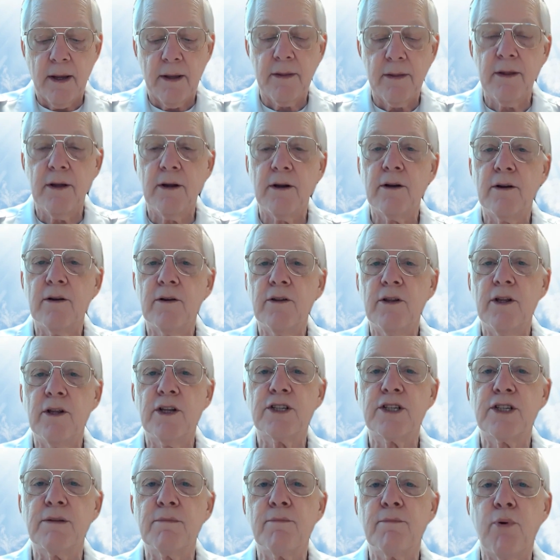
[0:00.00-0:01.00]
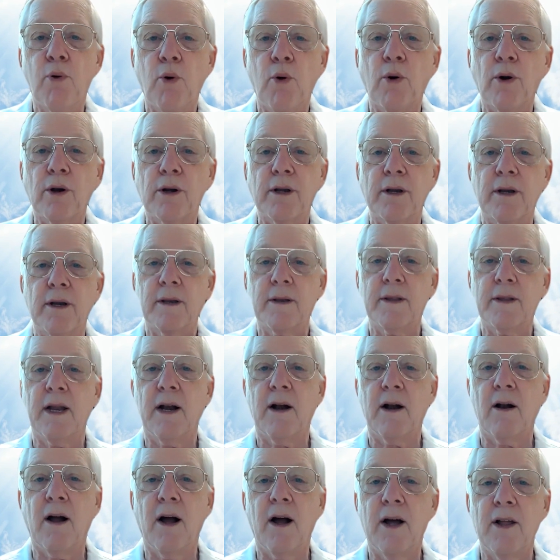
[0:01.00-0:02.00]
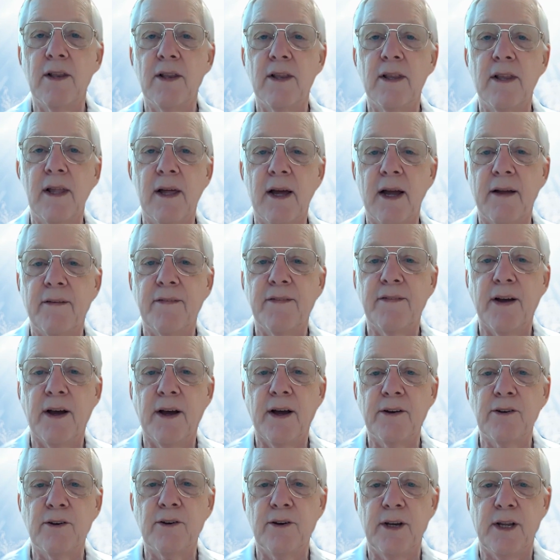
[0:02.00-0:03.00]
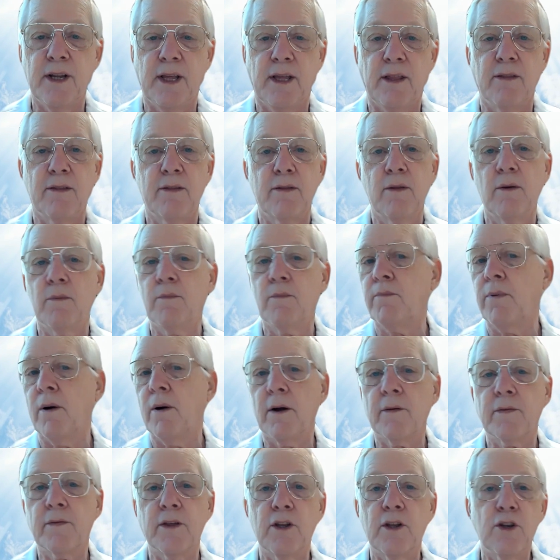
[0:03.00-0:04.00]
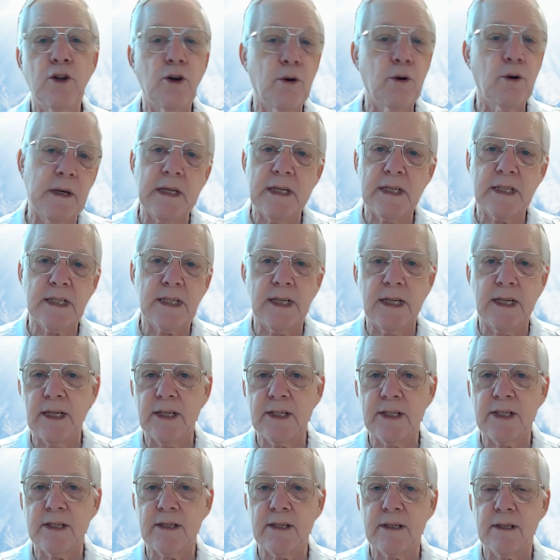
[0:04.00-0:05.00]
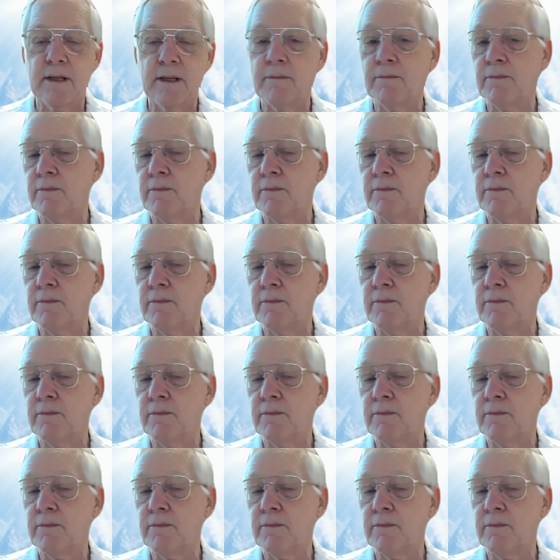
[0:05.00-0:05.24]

It's important that our life underneath, the part that nobody sees,